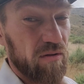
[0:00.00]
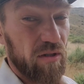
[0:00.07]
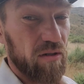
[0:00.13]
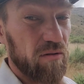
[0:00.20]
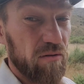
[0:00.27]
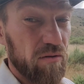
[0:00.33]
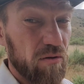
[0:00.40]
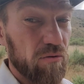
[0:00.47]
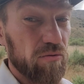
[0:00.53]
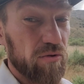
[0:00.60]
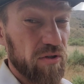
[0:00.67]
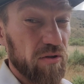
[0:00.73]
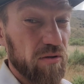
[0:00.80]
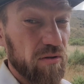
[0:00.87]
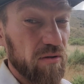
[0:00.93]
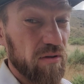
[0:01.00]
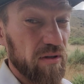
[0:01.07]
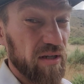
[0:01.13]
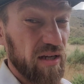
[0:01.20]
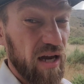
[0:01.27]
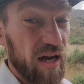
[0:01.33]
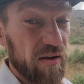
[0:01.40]
Like no joke.
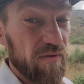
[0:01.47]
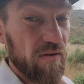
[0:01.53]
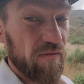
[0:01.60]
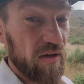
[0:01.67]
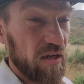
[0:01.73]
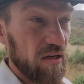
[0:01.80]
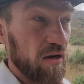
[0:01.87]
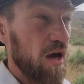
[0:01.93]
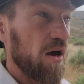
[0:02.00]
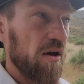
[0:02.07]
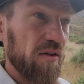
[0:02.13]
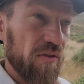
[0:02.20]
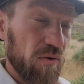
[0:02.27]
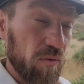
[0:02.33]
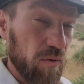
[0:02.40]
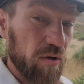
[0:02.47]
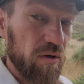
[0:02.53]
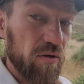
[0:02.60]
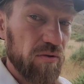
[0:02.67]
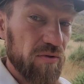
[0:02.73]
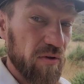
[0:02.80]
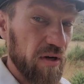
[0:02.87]
Like I've invented the
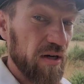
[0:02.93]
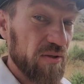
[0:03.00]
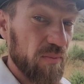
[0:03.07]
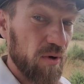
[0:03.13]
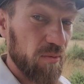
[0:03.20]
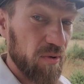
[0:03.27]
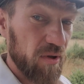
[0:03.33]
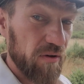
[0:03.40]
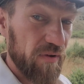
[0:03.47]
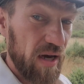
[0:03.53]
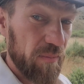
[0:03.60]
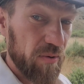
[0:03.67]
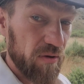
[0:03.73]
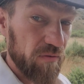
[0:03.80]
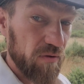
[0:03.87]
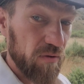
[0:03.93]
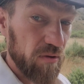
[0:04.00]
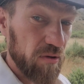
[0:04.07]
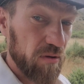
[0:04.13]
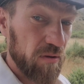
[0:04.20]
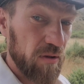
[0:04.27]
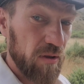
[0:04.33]
world's greatest mobile evaporative
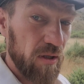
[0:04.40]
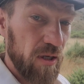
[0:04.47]
cooler.